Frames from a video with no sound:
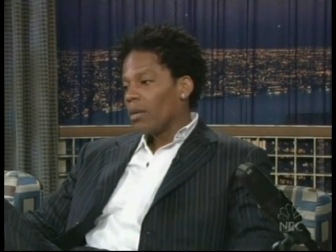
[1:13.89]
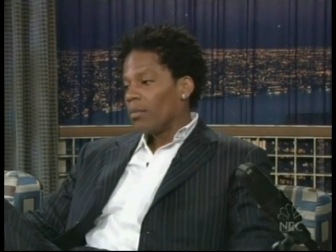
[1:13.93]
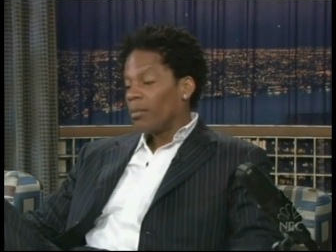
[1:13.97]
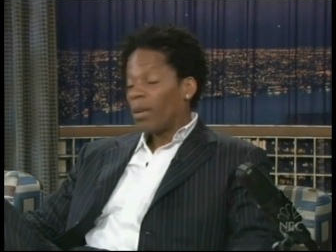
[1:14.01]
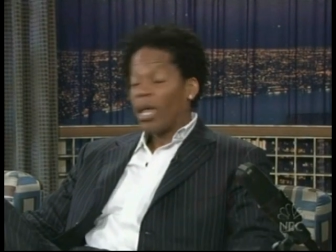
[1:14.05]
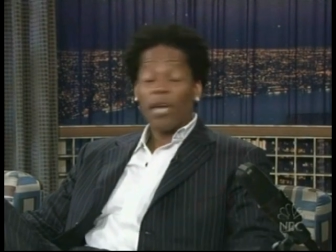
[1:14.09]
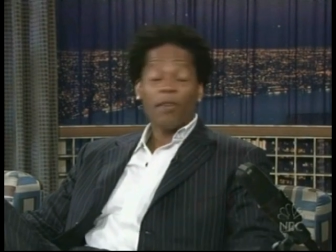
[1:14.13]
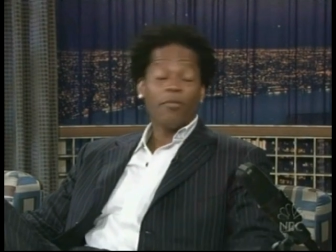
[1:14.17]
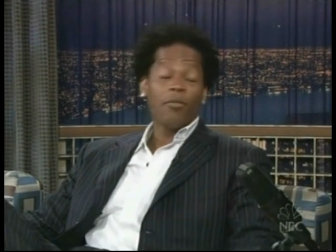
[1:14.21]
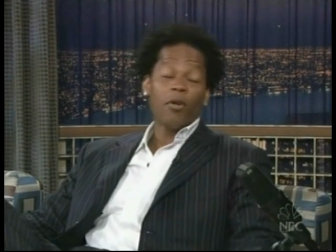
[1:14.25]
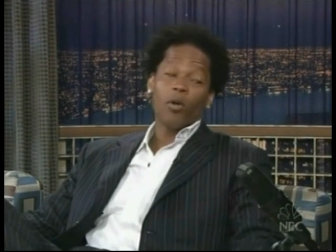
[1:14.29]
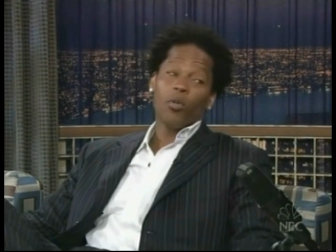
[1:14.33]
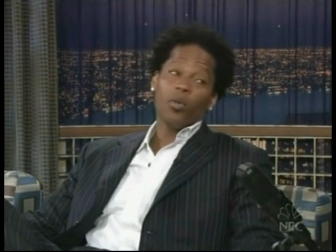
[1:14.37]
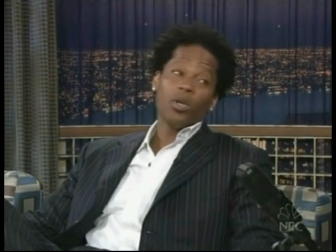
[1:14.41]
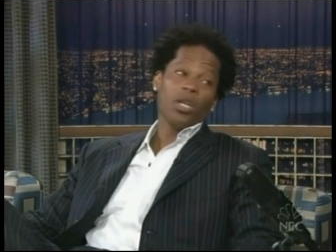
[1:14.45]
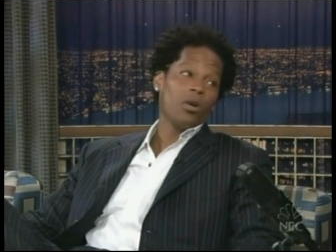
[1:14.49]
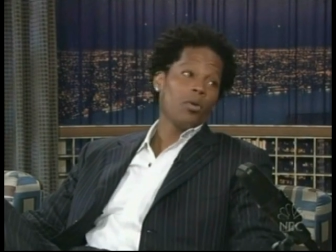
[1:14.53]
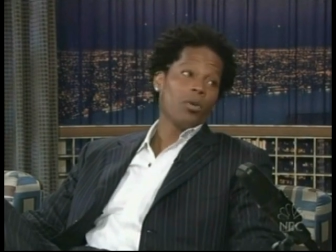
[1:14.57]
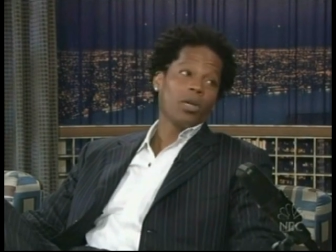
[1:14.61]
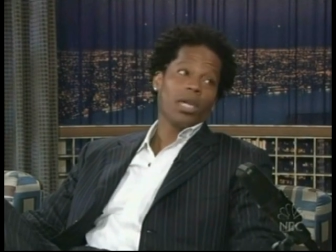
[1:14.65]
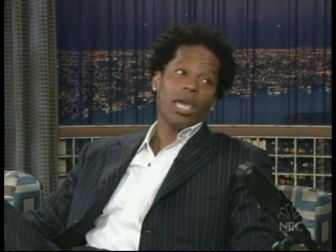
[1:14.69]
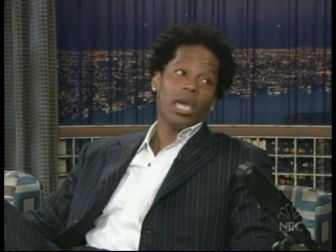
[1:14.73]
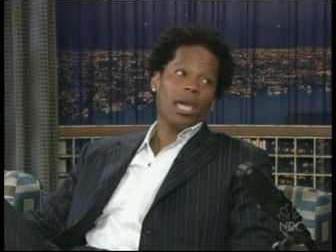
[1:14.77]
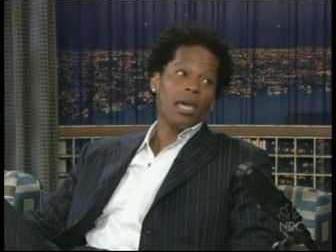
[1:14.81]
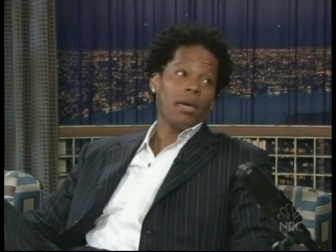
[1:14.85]
Black folk, we
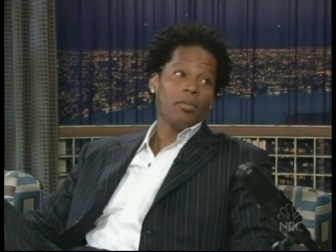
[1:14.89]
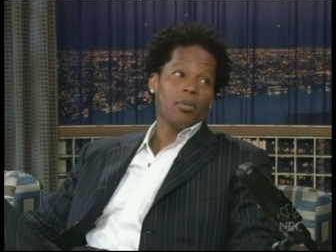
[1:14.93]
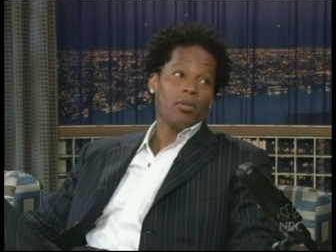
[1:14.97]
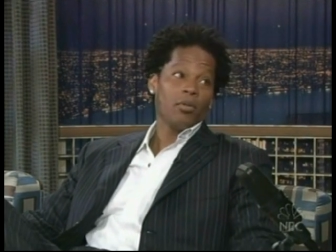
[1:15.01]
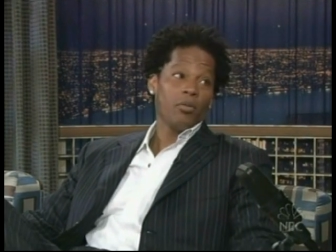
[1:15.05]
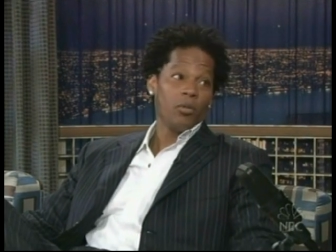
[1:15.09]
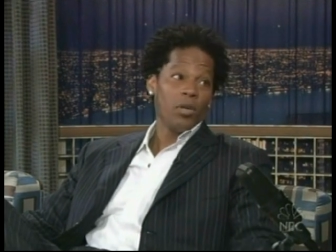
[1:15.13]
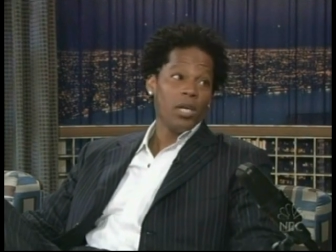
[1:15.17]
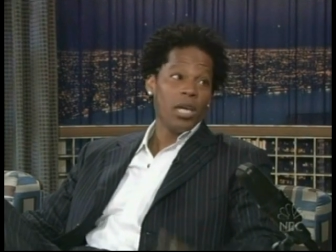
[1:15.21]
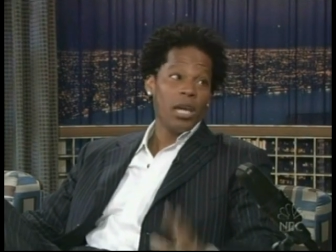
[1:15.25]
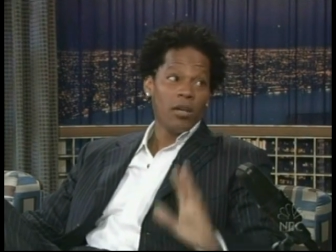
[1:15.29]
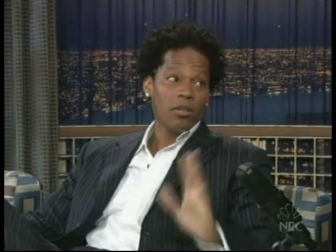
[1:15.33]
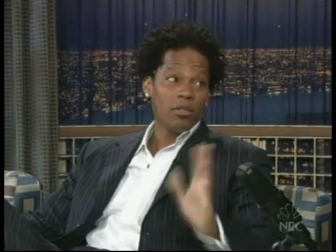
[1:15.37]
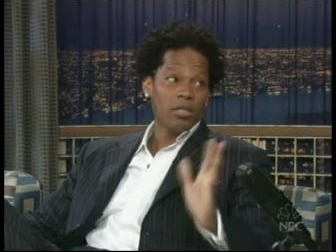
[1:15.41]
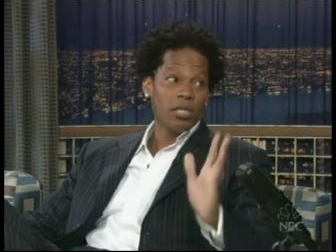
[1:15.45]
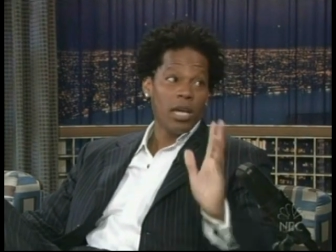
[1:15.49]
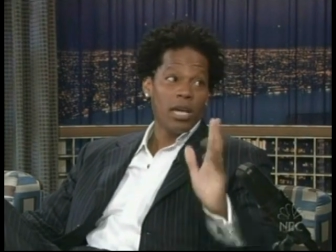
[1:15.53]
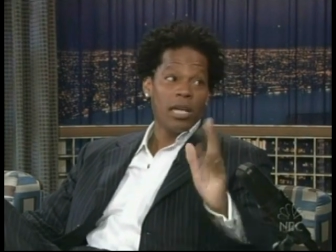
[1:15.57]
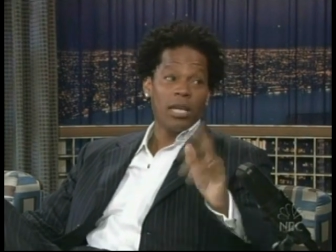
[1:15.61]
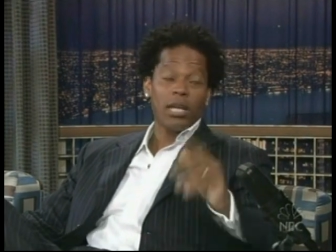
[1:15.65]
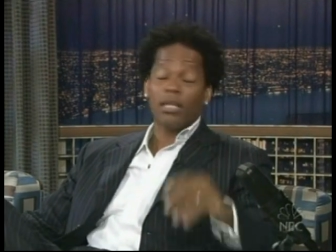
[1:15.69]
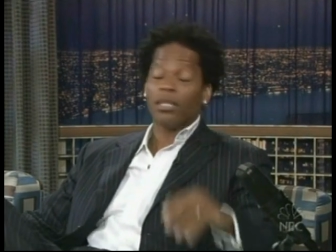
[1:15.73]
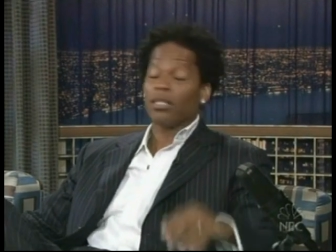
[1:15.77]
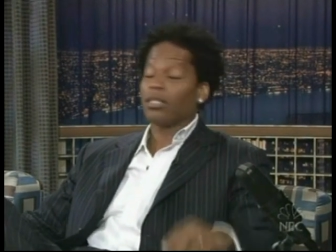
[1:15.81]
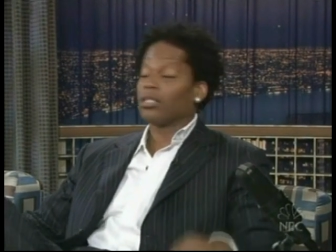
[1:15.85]
don't camp. If we
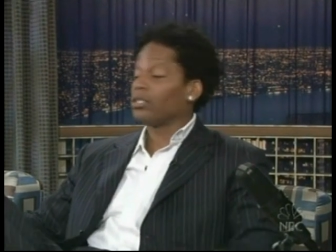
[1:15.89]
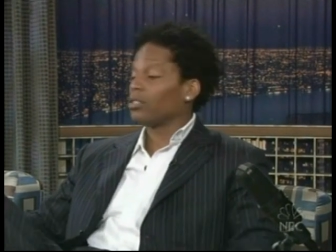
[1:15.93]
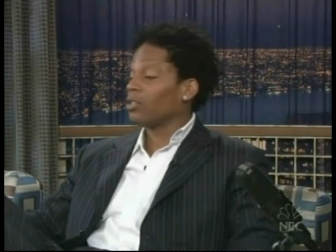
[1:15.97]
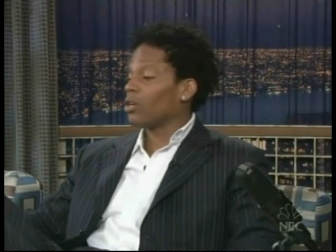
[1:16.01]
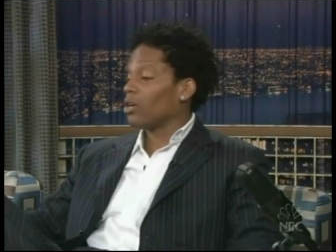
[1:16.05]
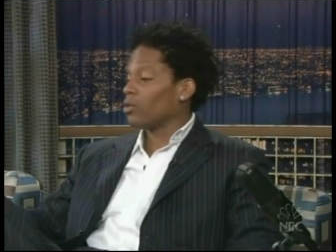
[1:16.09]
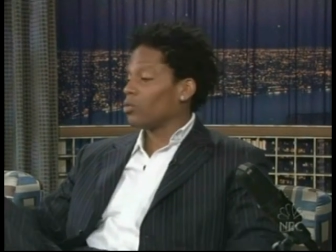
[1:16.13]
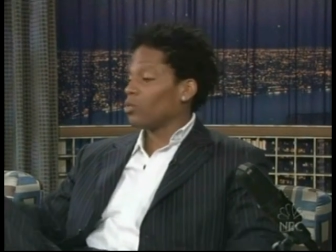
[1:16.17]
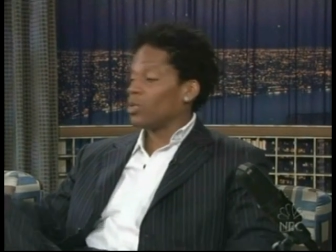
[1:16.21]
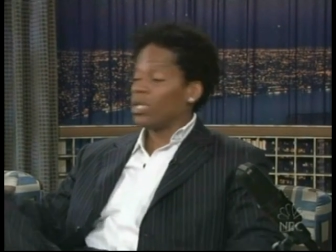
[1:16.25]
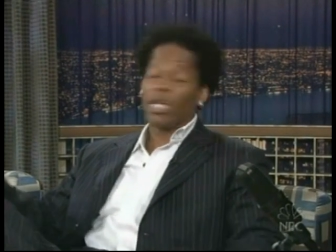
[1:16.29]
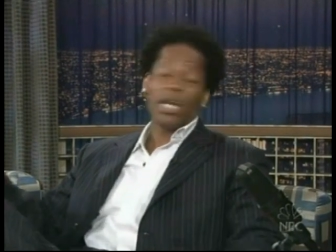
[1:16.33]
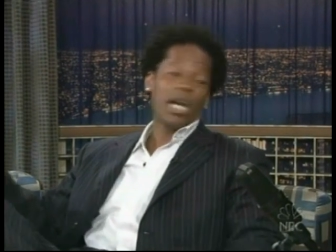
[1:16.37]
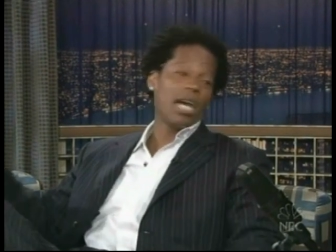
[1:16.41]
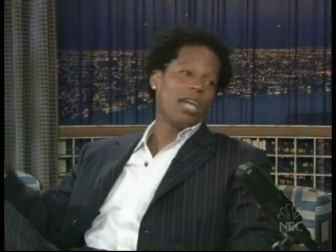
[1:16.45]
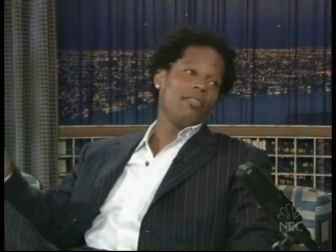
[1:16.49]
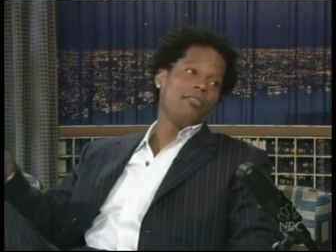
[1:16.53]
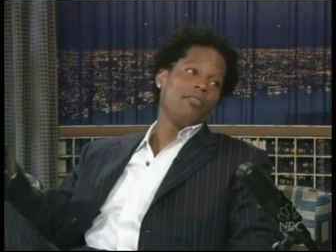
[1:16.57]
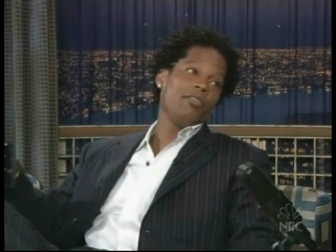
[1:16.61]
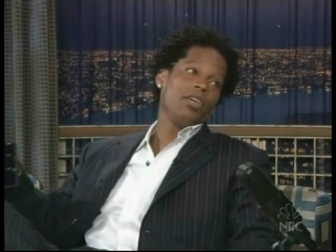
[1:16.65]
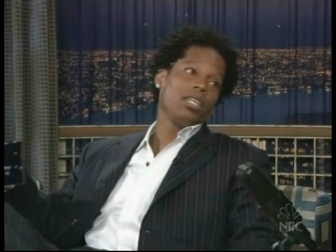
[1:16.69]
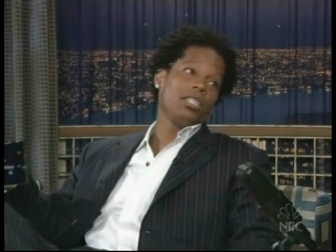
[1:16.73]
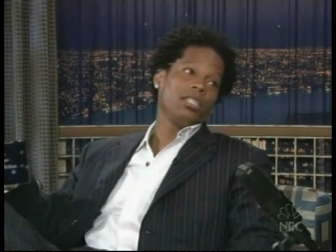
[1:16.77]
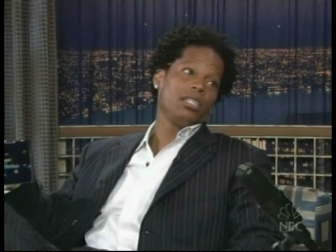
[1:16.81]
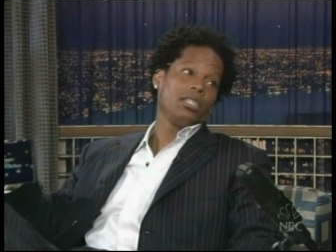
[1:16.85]
outside under the stars, we don't got
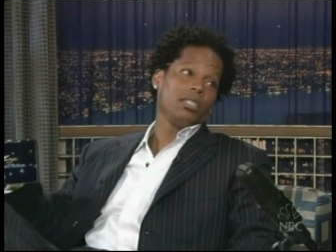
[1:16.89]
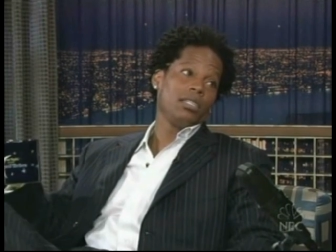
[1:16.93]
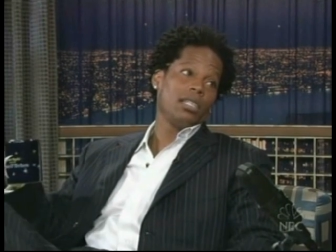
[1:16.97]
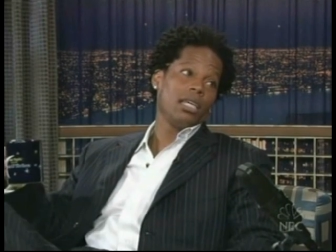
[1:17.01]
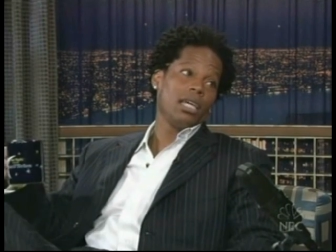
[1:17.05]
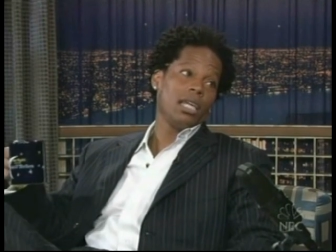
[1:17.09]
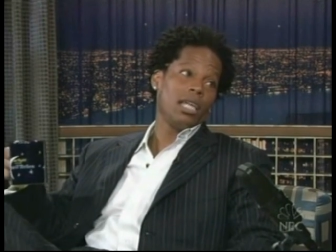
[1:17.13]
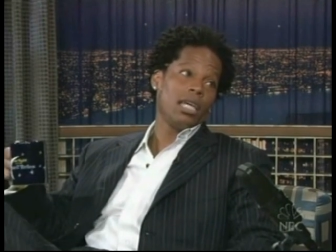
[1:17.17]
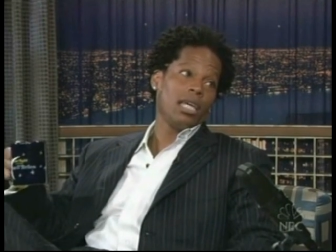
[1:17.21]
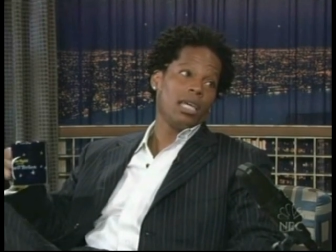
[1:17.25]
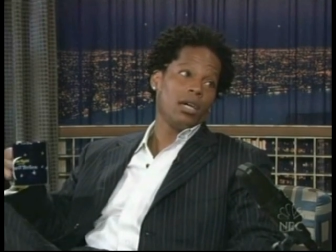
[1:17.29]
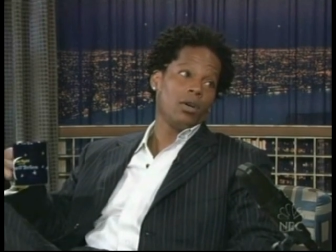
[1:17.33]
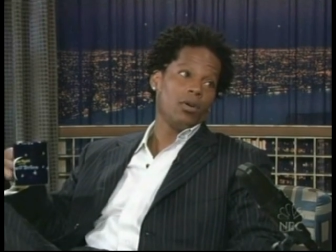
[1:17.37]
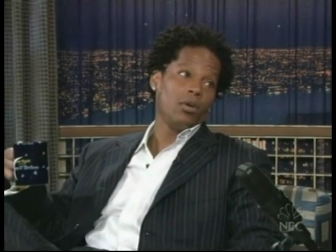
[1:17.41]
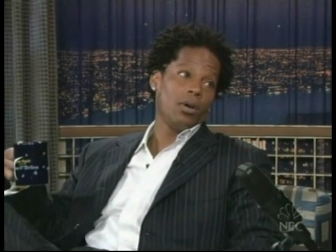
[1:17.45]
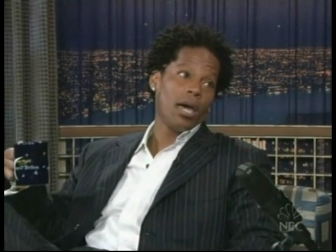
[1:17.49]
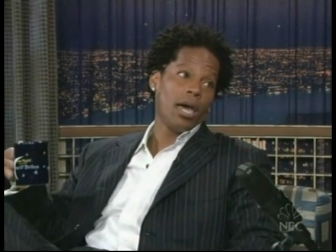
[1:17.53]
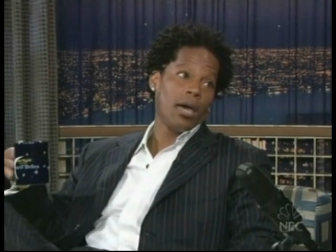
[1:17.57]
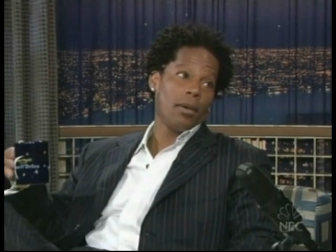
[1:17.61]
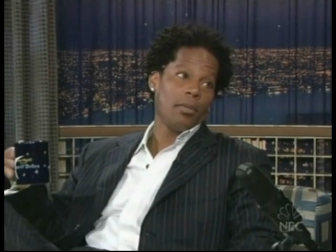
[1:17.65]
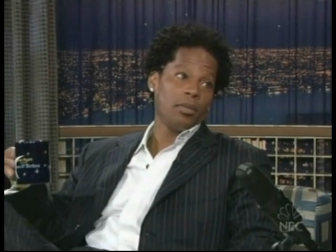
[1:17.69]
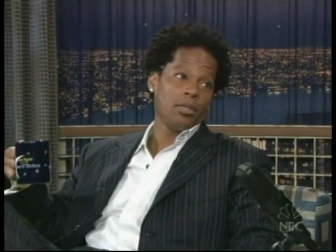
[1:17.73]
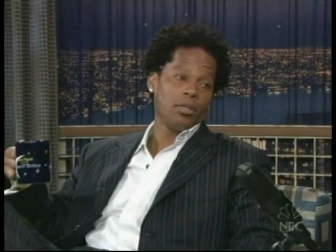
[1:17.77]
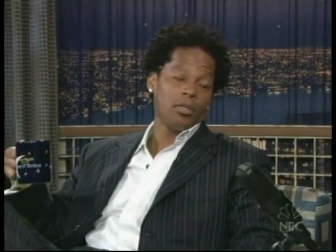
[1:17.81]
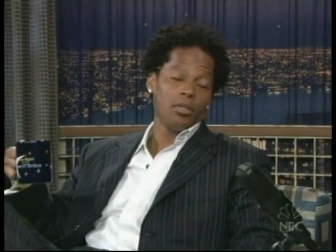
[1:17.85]
evicted. That ain't gonna
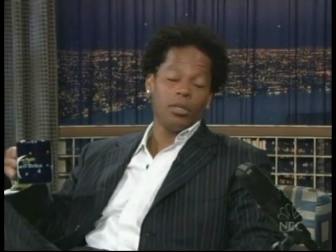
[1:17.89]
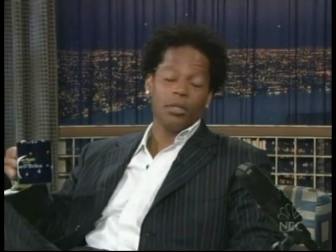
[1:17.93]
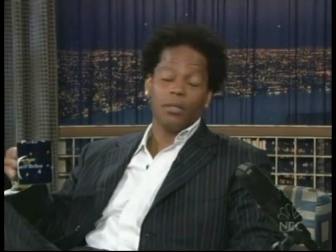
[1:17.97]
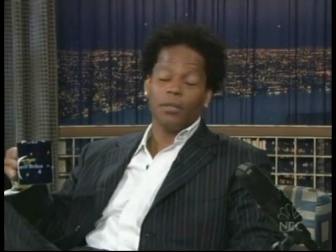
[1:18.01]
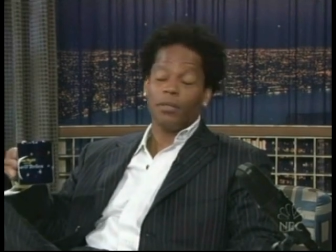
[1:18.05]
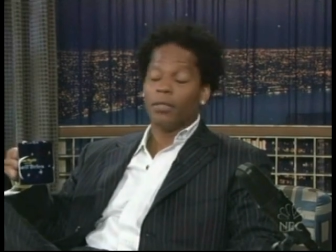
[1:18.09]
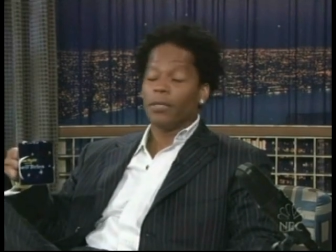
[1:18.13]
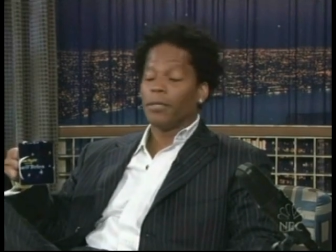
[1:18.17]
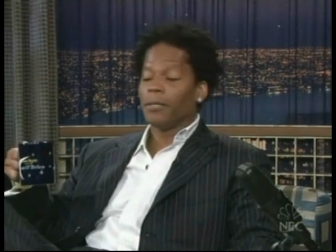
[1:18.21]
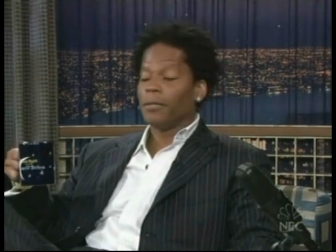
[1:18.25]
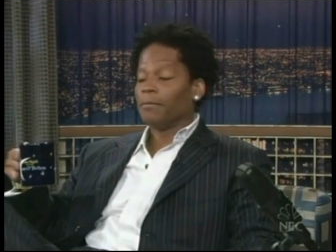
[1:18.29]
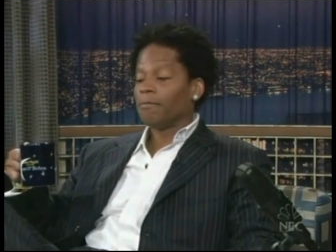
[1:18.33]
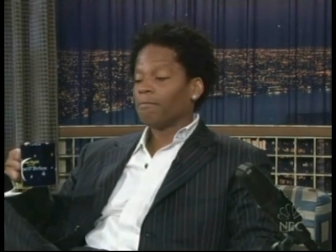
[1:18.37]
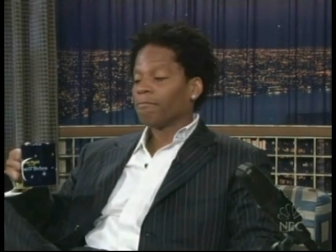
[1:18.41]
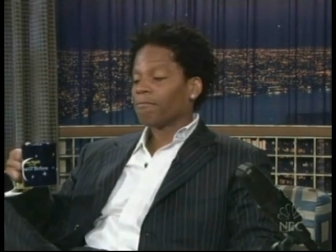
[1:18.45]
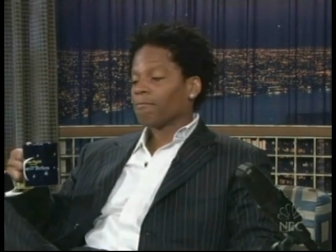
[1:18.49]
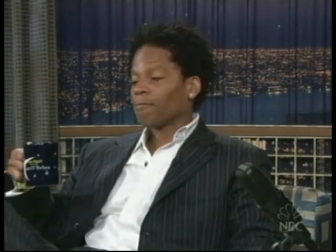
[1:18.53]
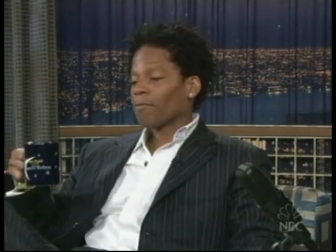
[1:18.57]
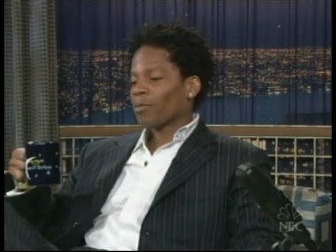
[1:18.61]
happen.